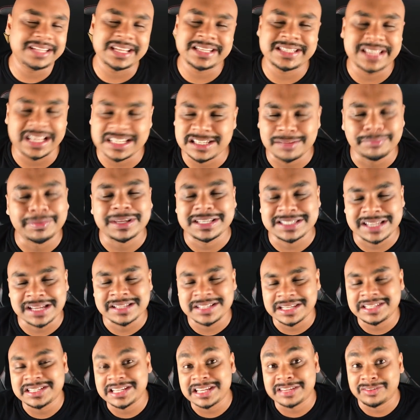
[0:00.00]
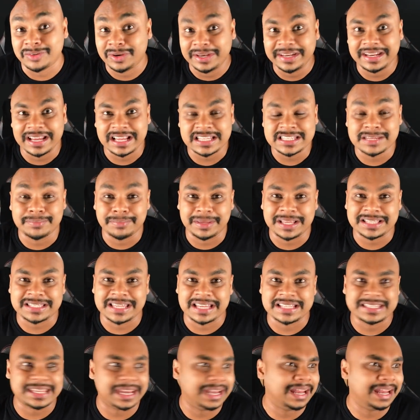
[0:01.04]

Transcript: just doesn't make sense. It just really doesn't make sense.